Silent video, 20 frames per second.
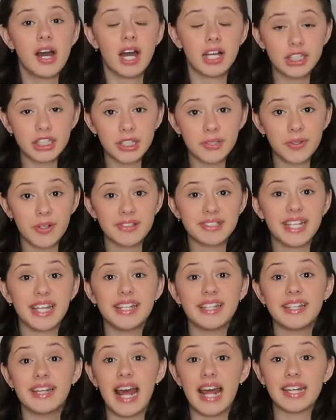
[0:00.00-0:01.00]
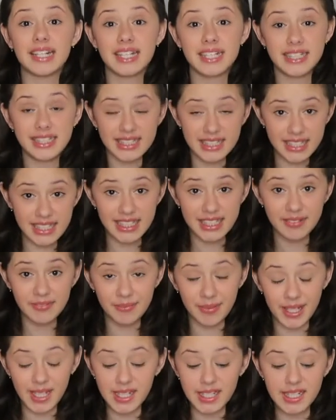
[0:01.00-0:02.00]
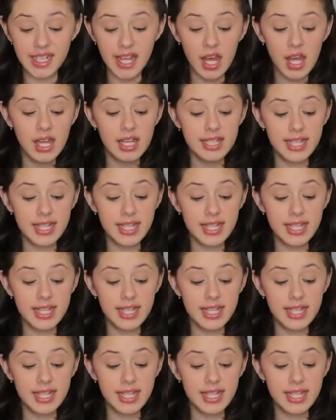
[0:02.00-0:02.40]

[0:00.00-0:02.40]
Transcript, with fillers: under-rotated and clean mean,